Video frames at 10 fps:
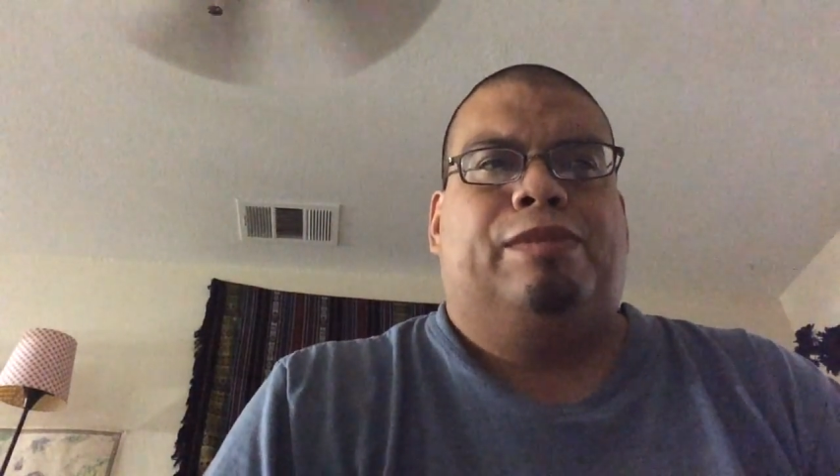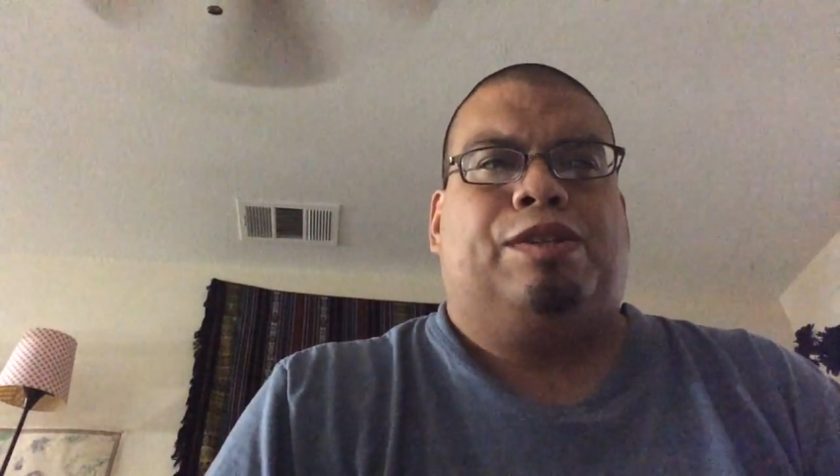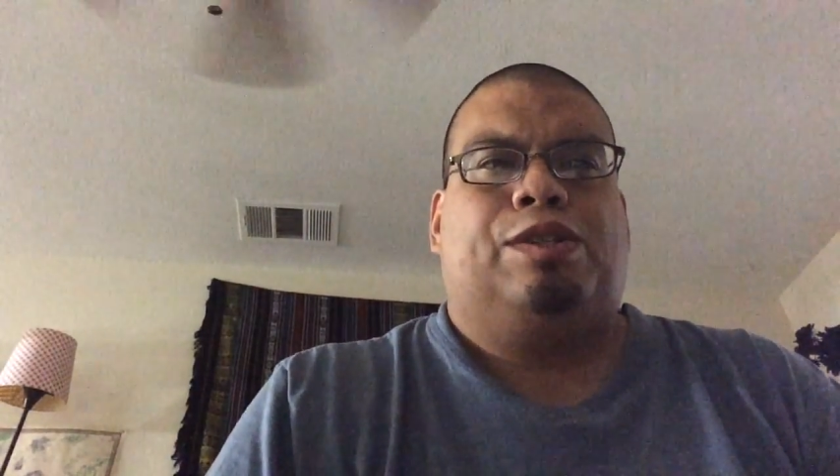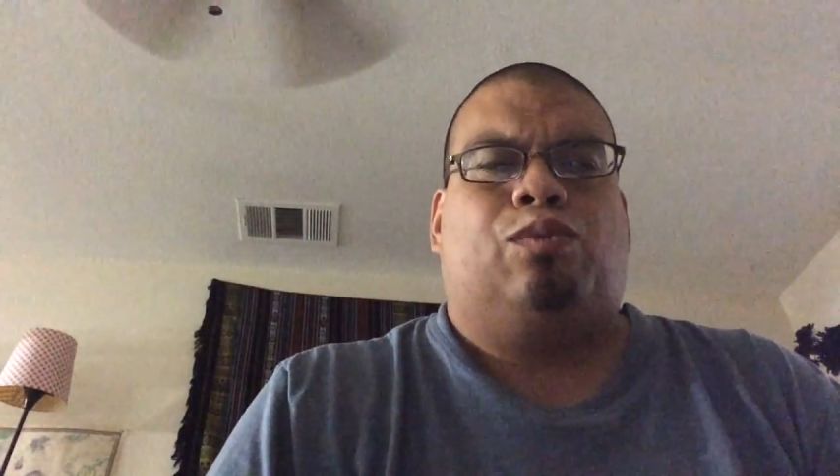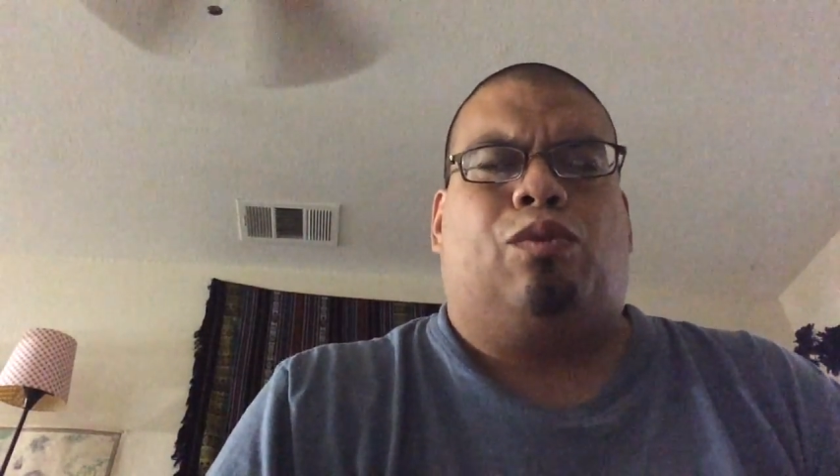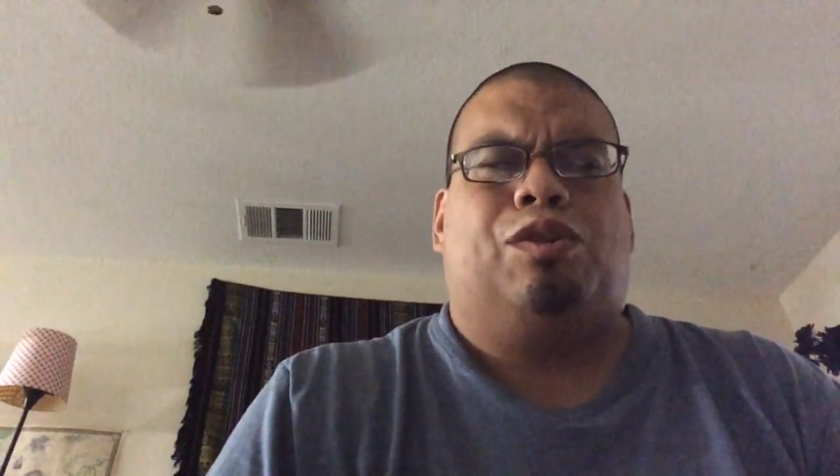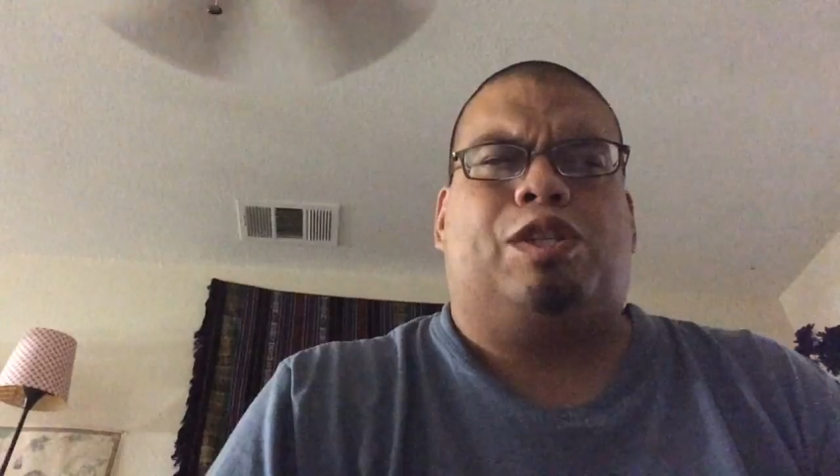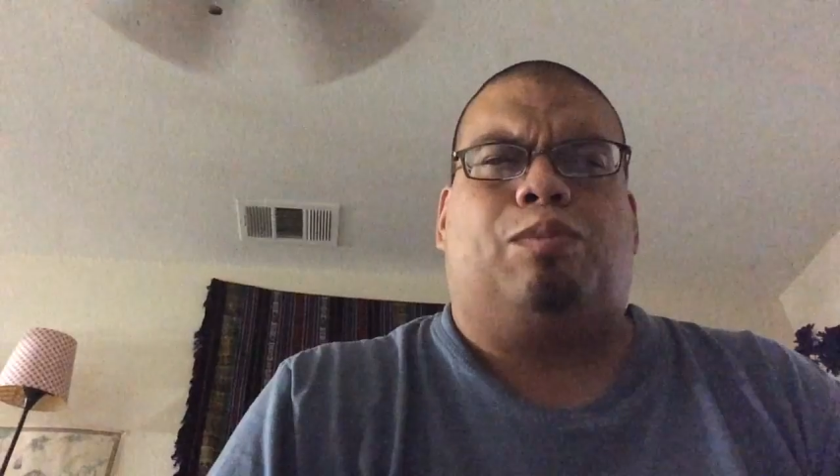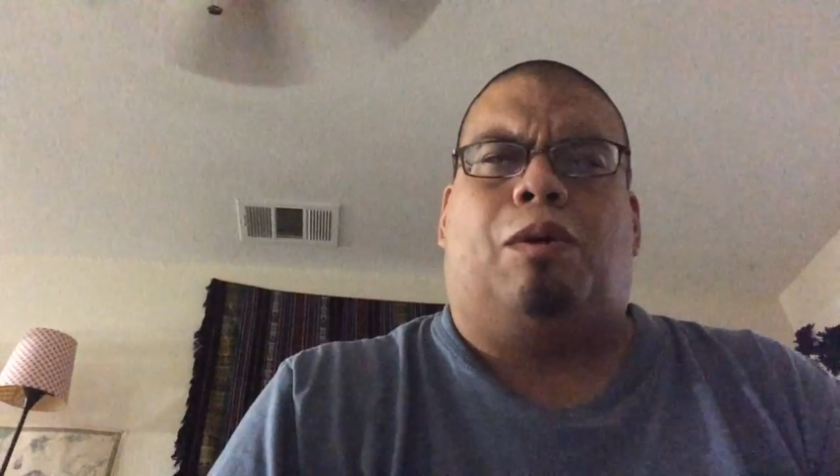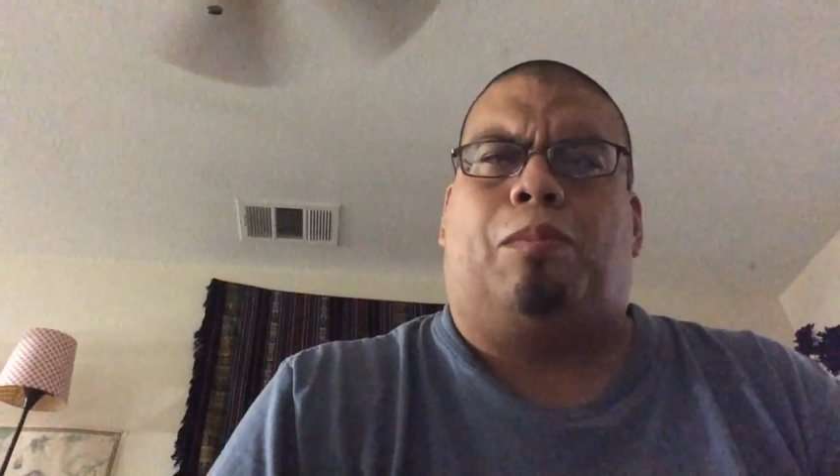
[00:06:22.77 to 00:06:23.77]
this is one
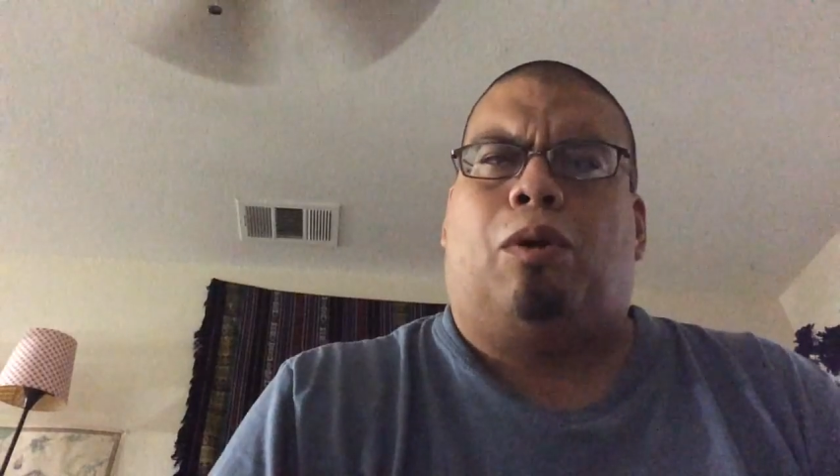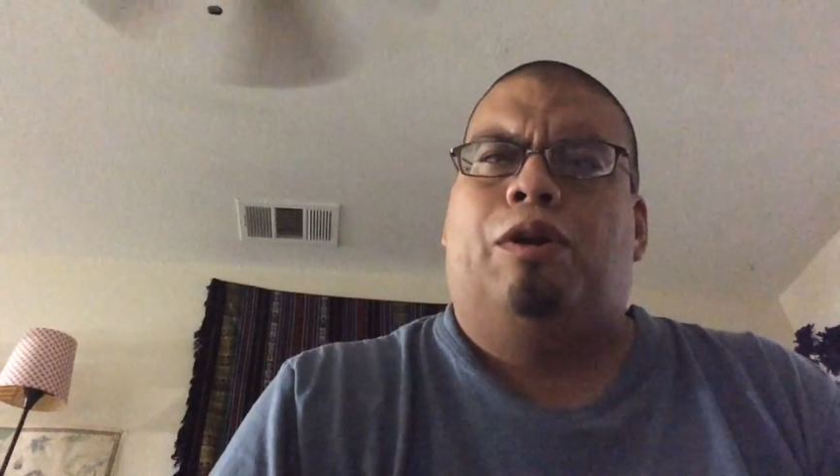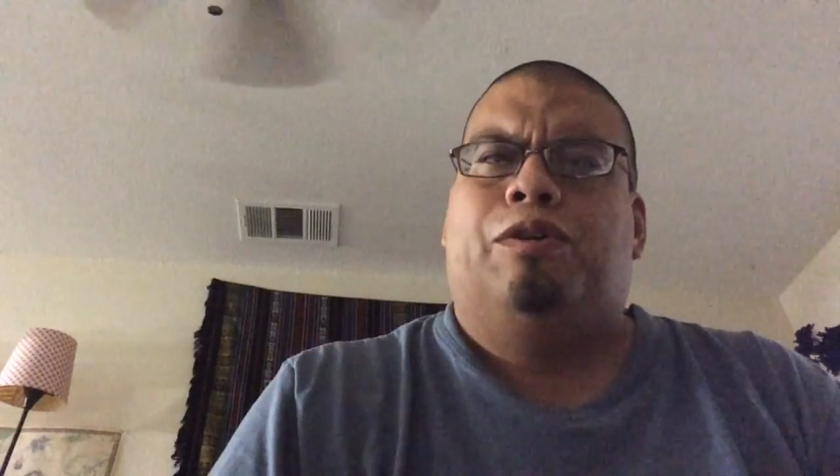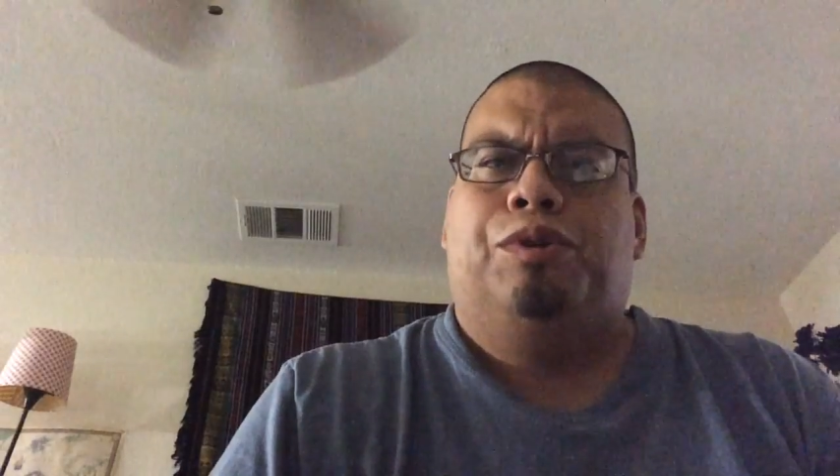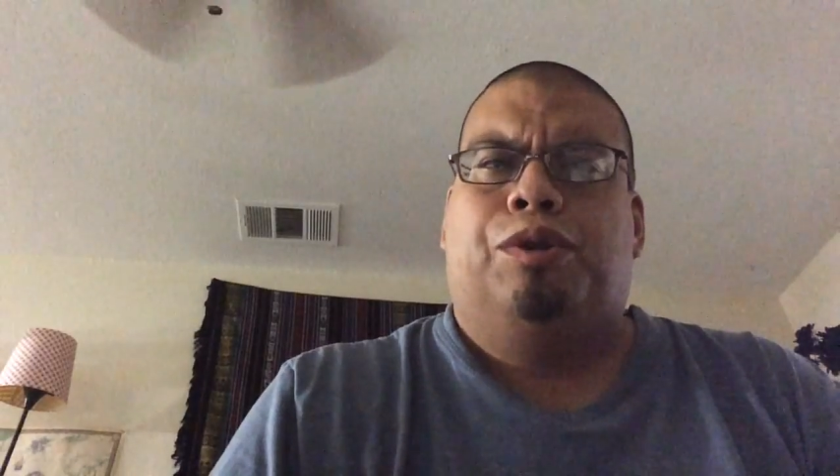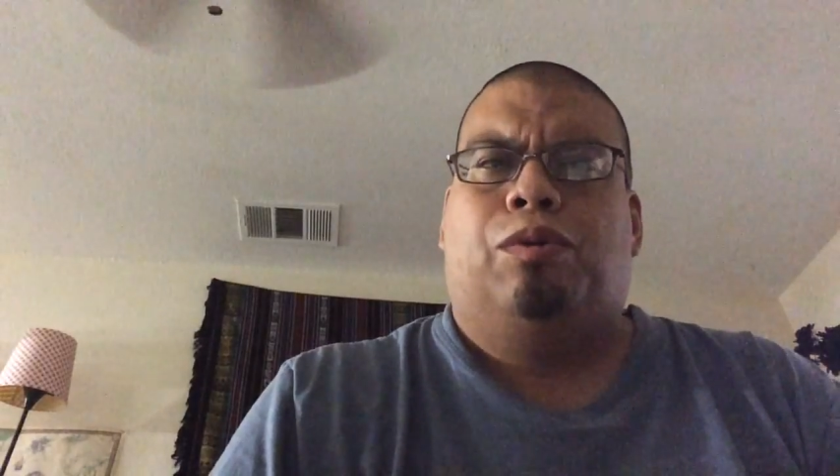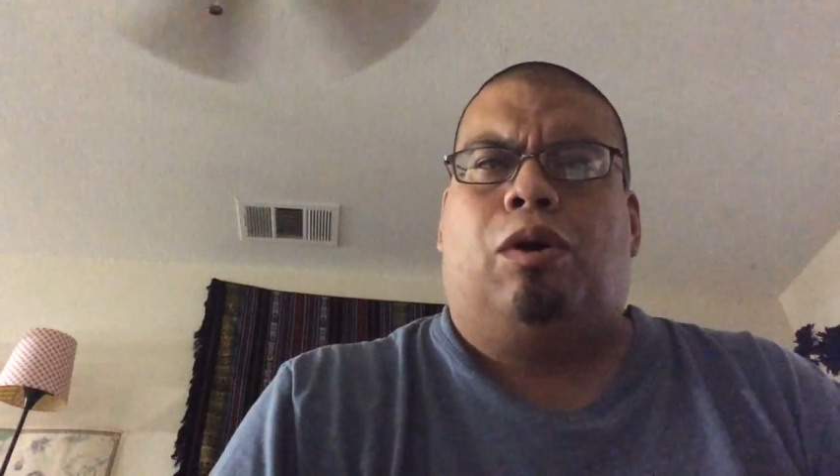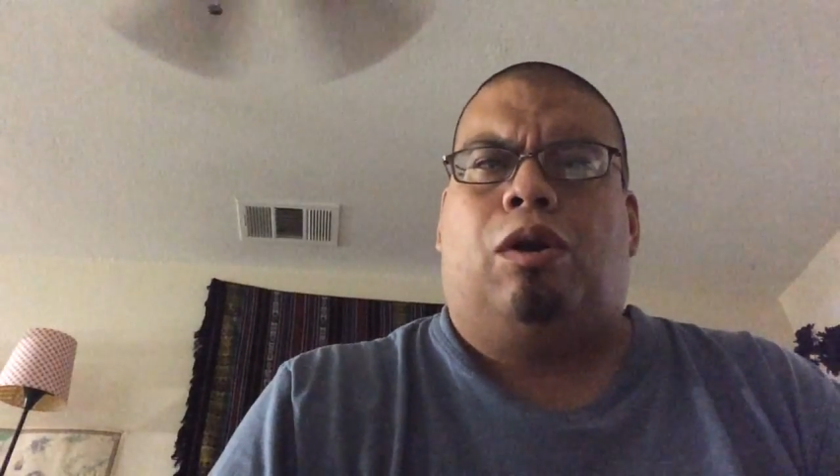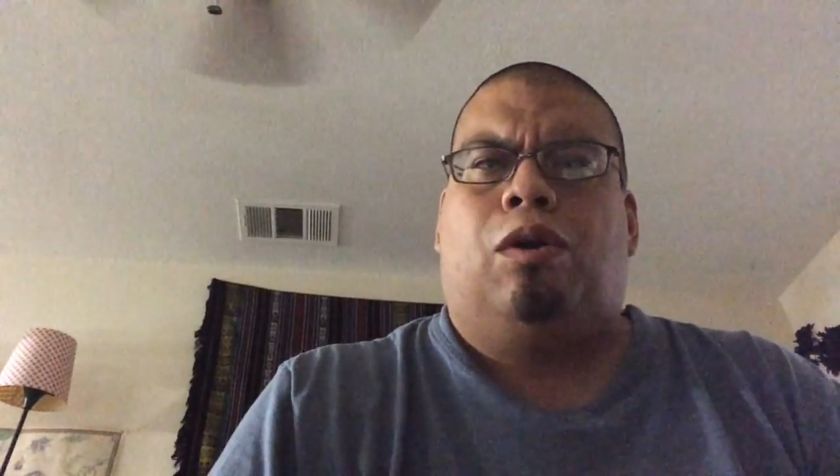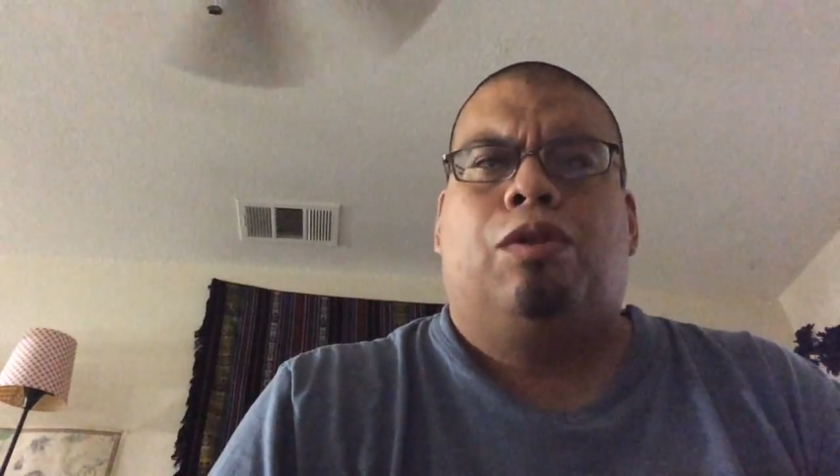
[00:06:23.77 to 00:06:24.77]
small part of who you are,